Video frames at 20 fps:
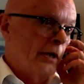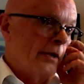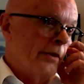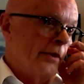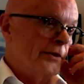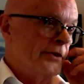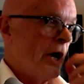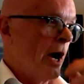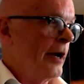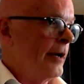the
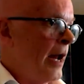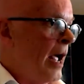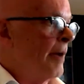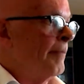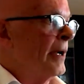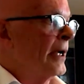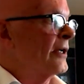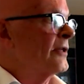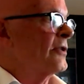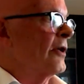
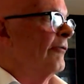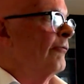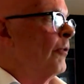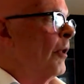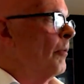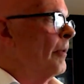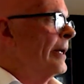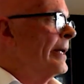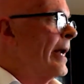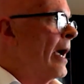dynamics of
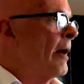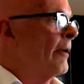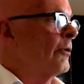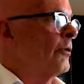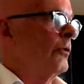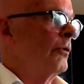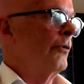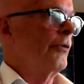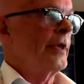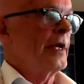what we now
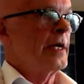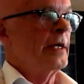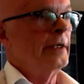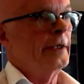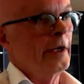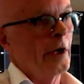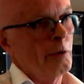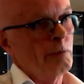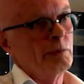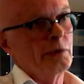call the
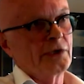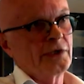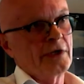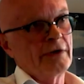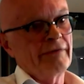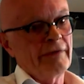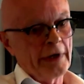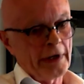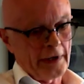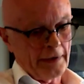
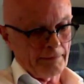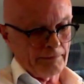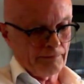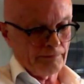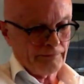Indo-Pacific.